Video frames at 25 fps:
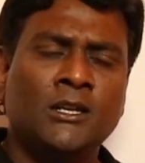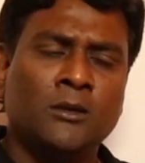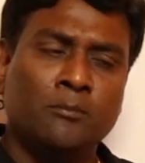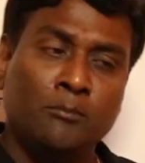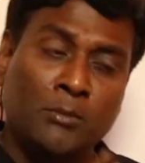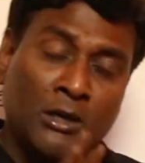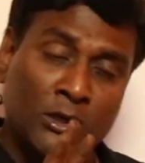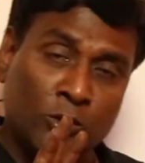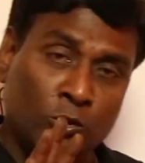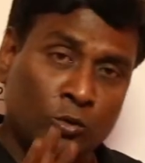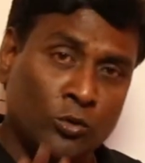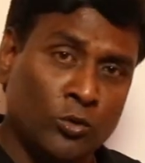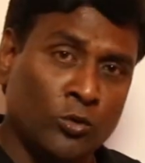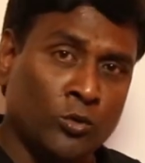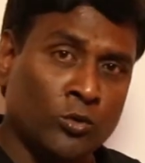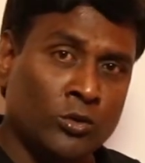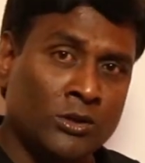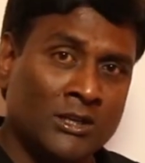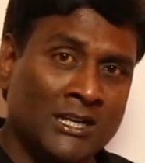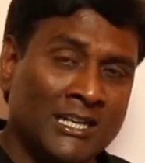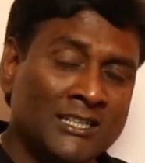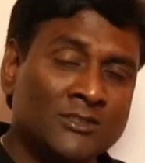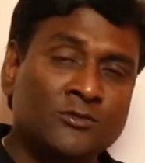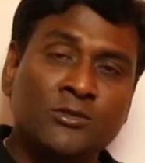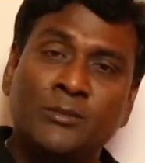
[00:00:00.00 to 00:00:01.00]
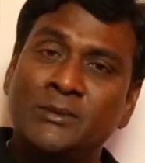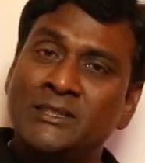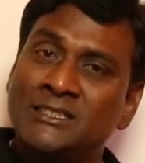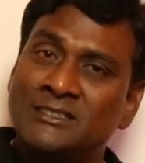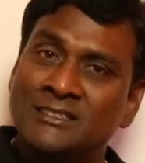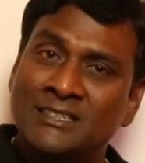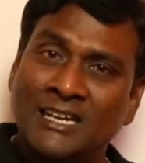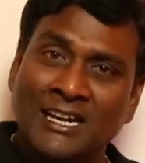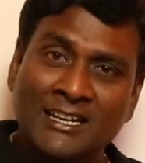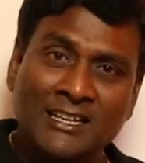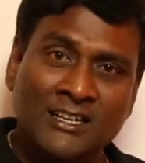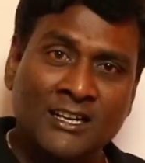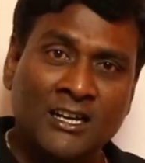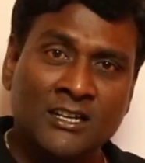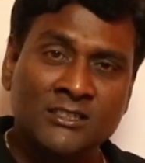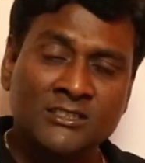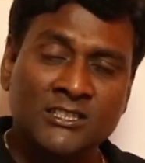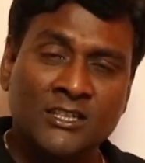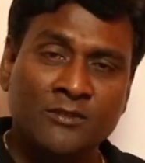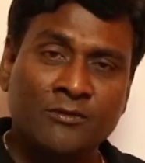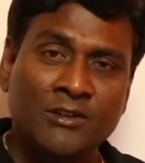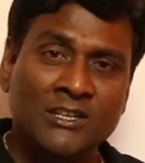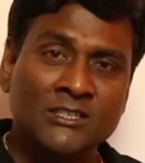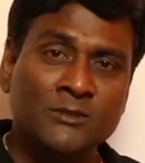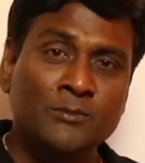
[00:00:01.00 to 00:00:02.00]
but no, transformer is not a
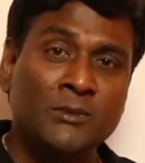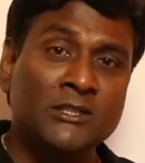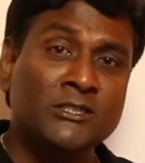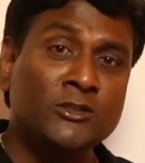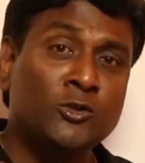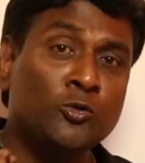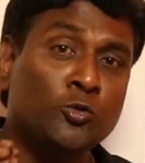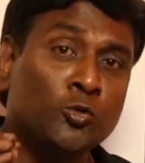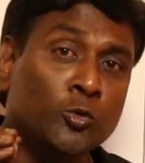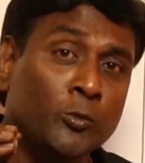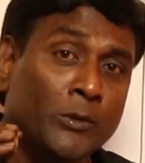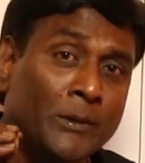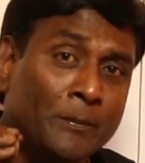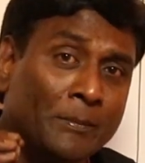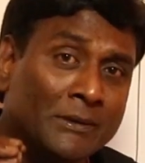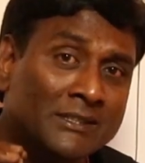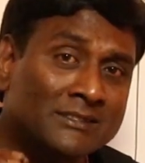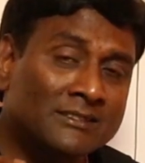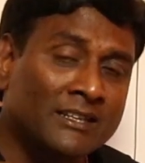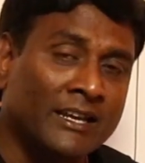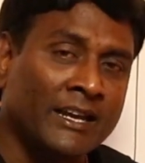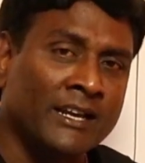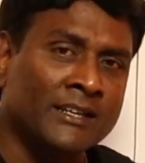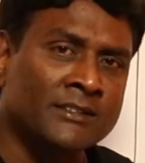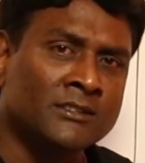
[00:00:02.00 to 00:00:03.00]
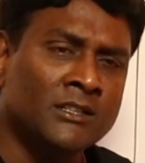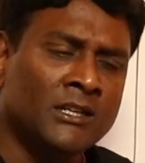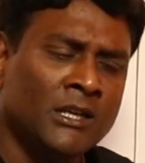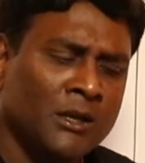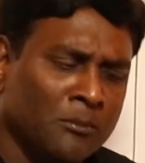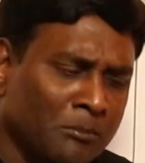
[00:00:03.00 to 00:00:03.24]
constant flux machine, to be precise.